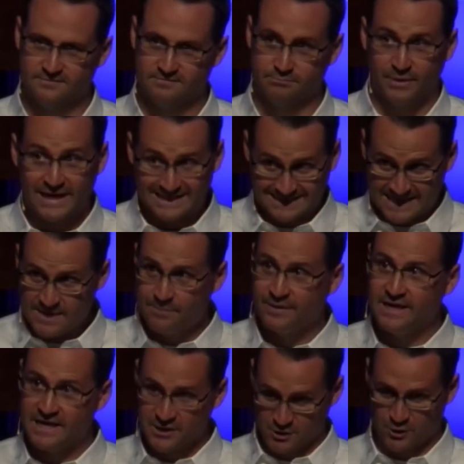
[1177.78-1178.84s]
By
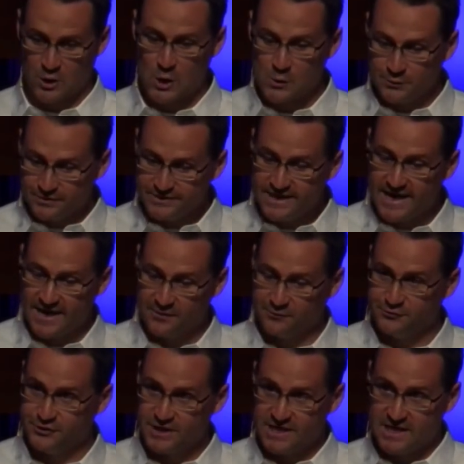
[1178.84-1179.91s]
deepening her own death,
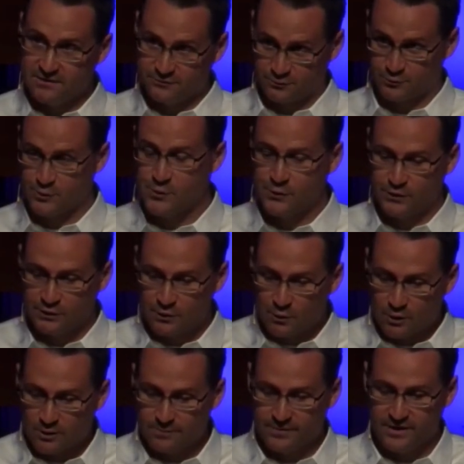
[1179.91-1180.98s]
she gives Ruth and
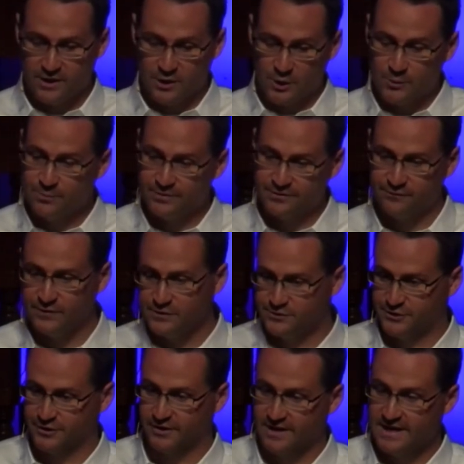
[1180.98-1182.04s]
Orpah a hope and a
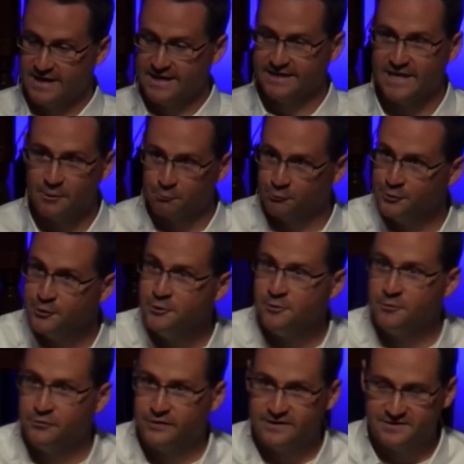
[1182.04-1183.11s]
future. Now,
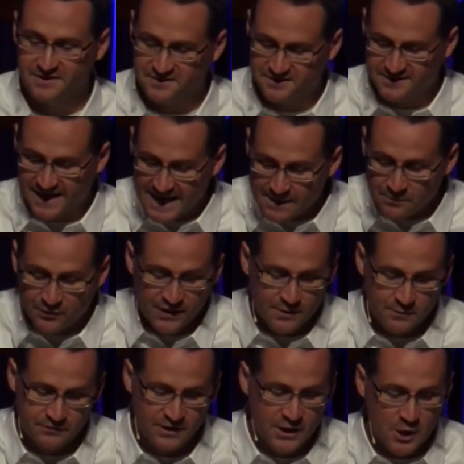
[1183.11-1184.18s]
Ruth does the same thing
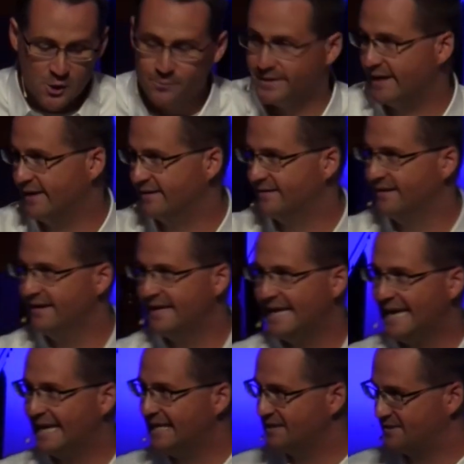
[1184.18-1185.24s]
with Naomi.
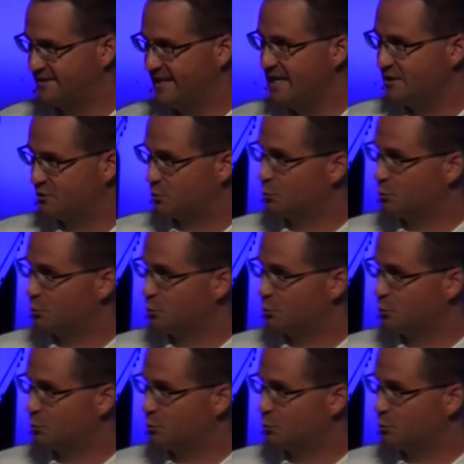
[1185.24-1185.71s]
In a sense,